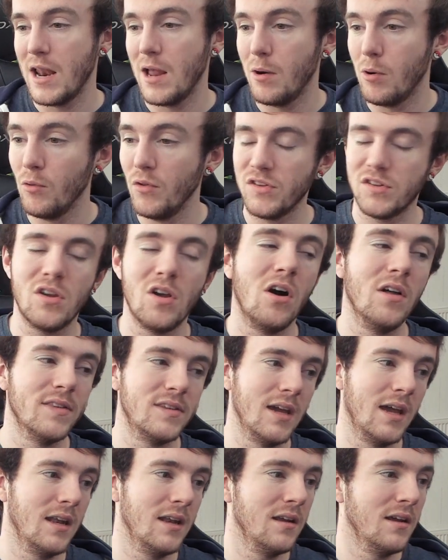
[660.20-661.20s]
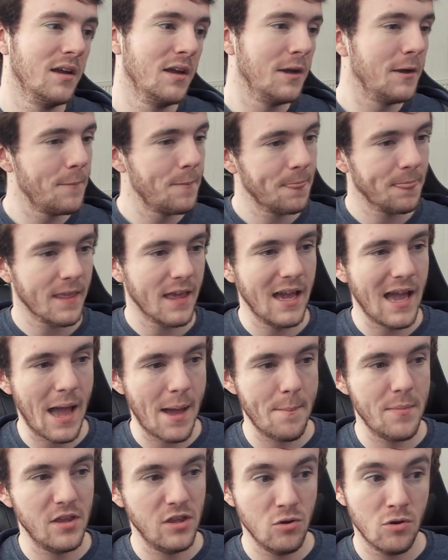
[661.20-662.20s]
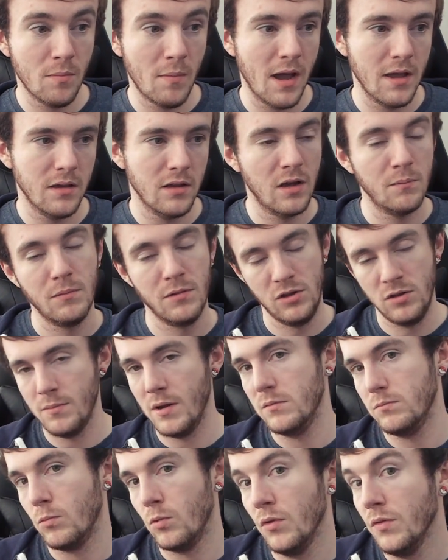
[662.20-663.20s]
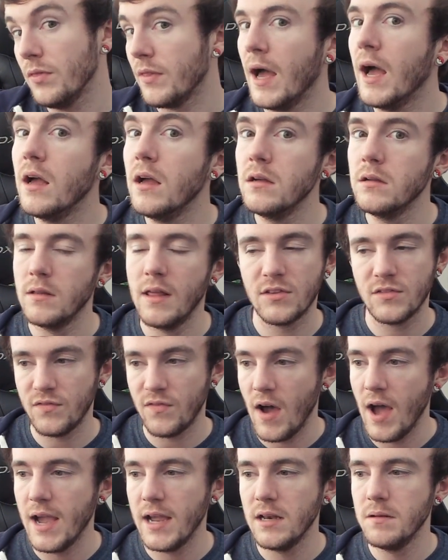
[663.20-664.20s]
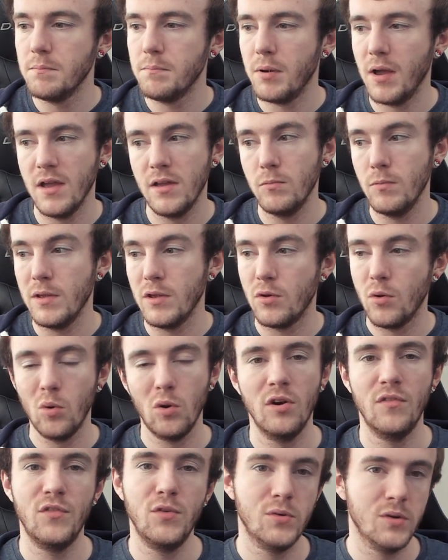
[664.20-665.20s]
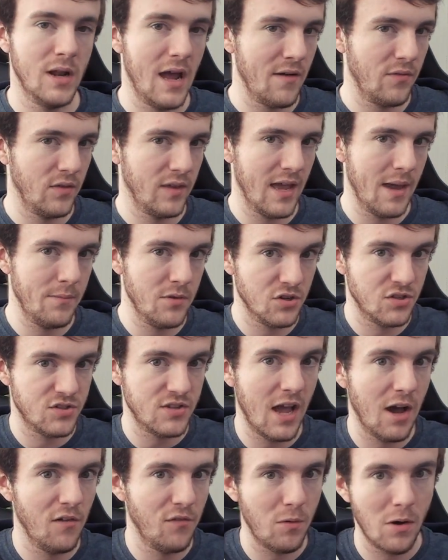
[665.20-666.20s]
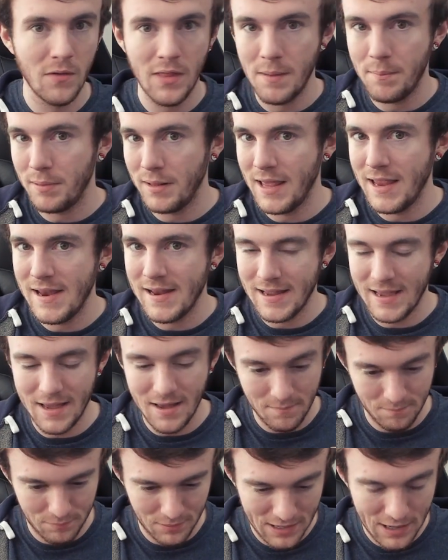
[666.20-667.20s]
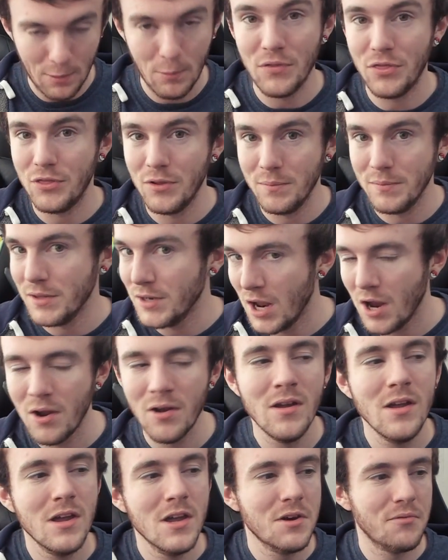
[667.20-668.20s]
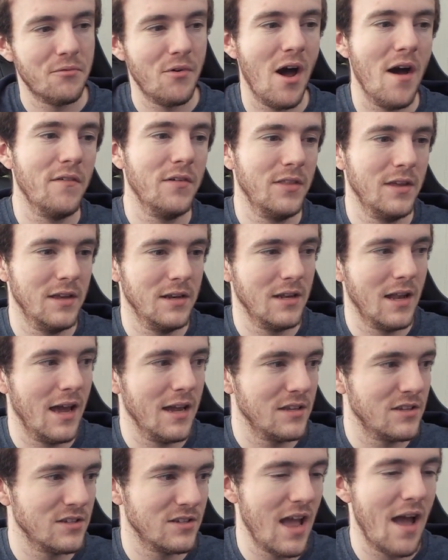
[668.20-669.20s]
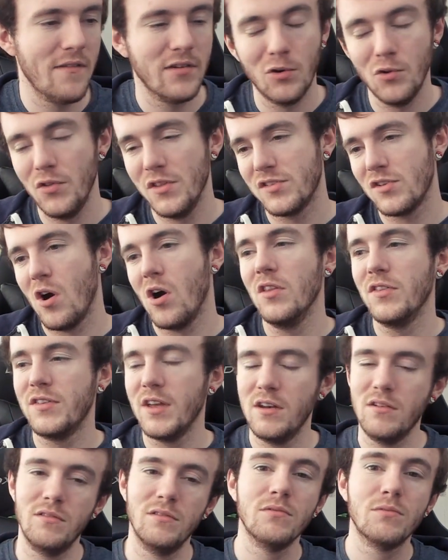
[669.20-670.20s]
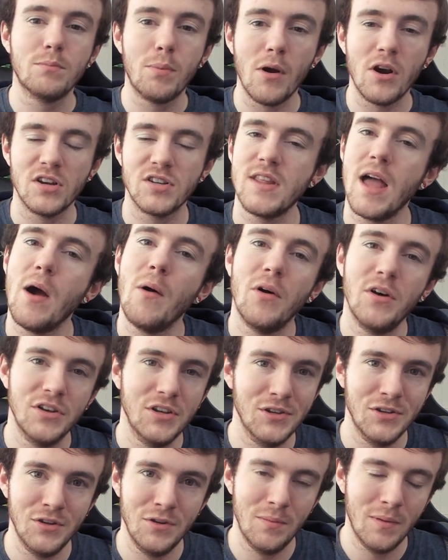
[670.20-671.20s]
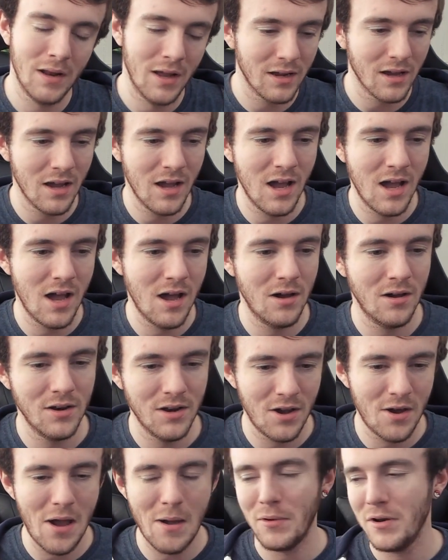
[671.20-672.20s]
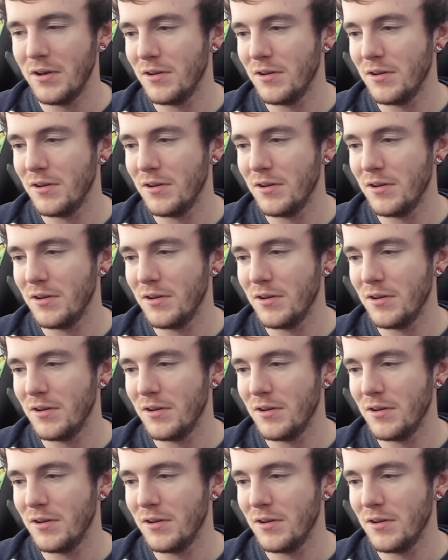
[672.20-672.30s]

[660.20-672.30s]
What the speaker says: out all this content, and you might want that. That's fine, but it'd be cooler if you could have the game yourself while they're playing it and play it with them, you know, rather than like just having all this content burst out on you, and you'd be like, oh no, I